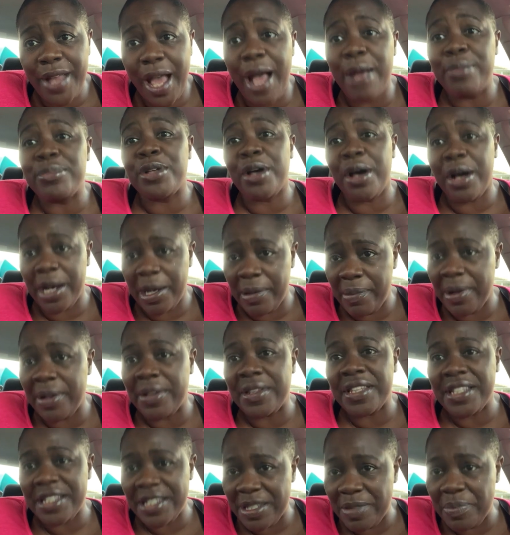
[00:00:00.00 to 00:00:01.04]
I'm talking
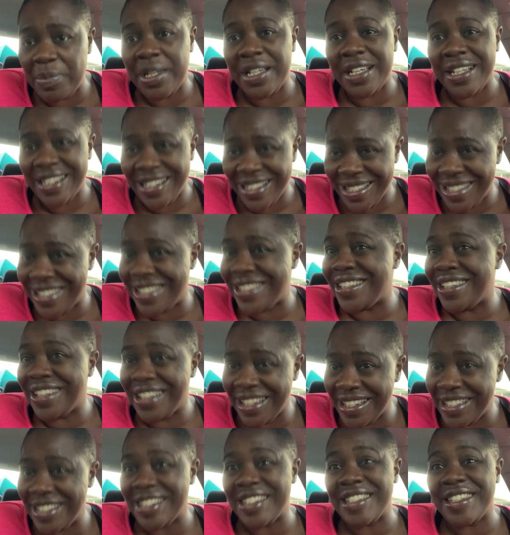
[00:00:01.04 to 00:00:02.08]
about this because
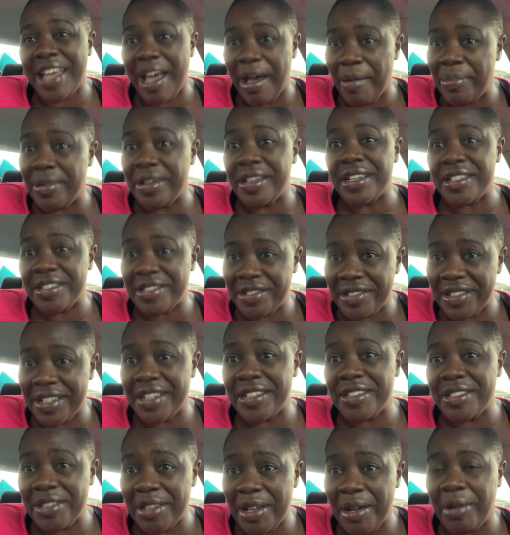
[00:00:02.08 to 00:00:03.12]
it just happened
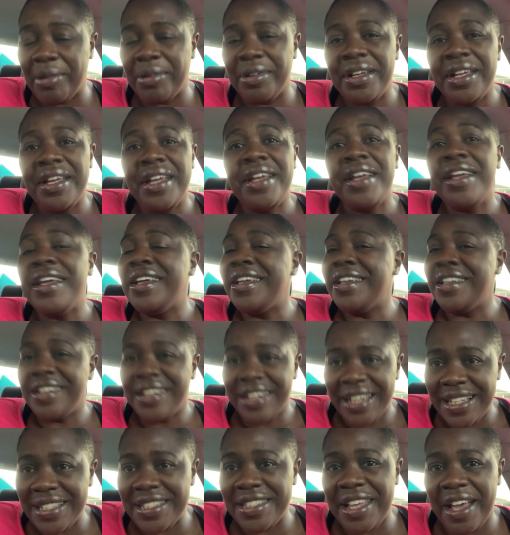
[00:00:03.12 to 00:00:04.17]
yesterday. So
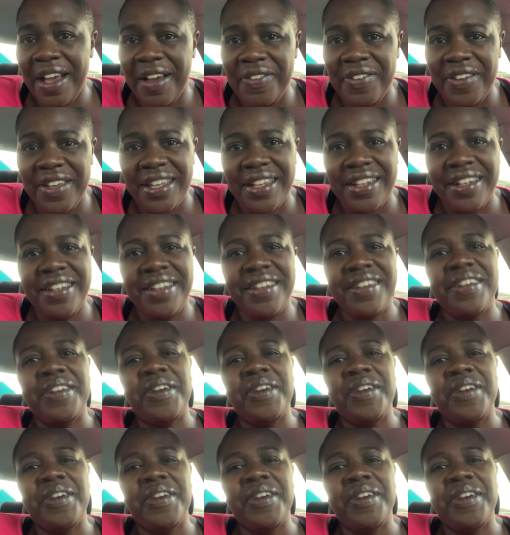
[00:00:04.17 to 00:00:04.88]
let's dive in.